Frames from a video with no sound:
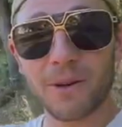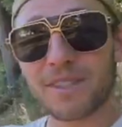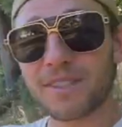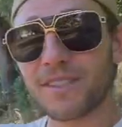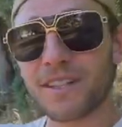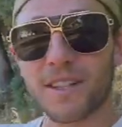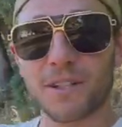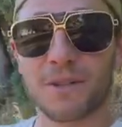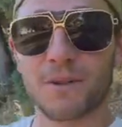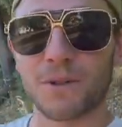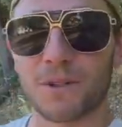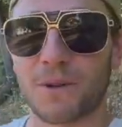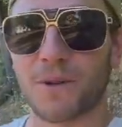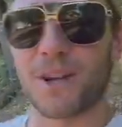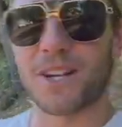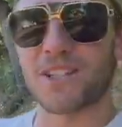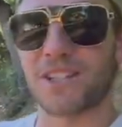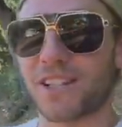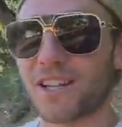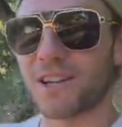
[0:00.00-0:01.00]
it's not a good
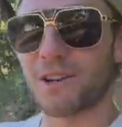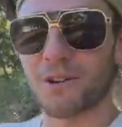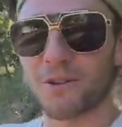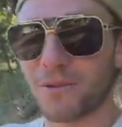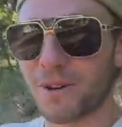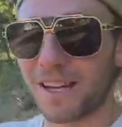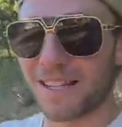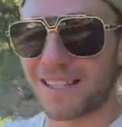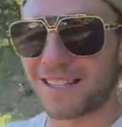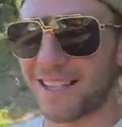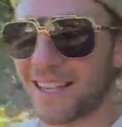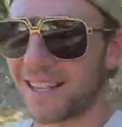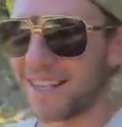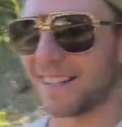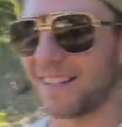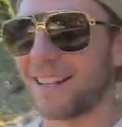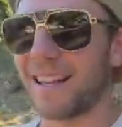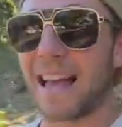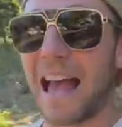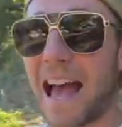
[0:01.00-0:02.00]
question. I already said
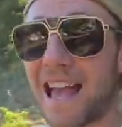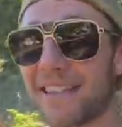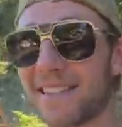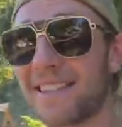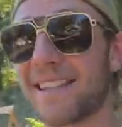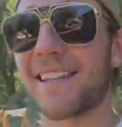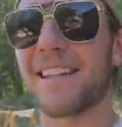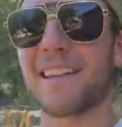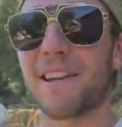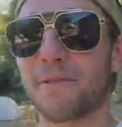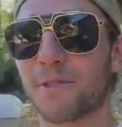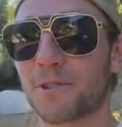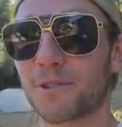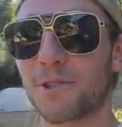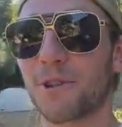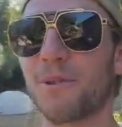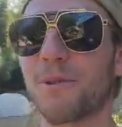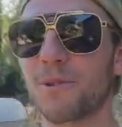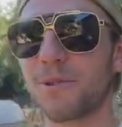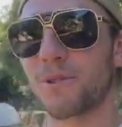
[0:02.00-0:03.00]
it. I said I was
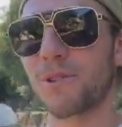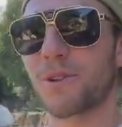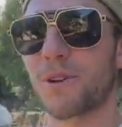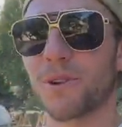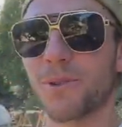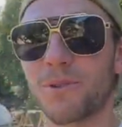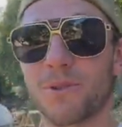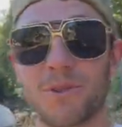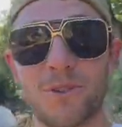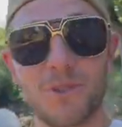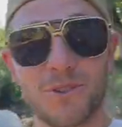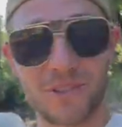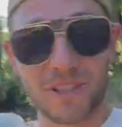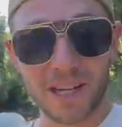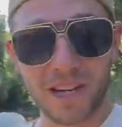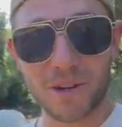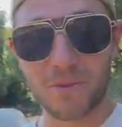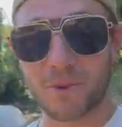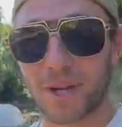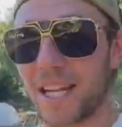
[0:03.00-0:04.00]
going to go to the
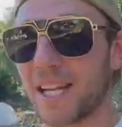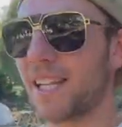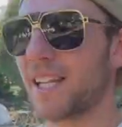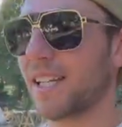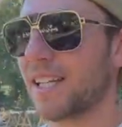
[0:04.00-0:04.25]
stairway.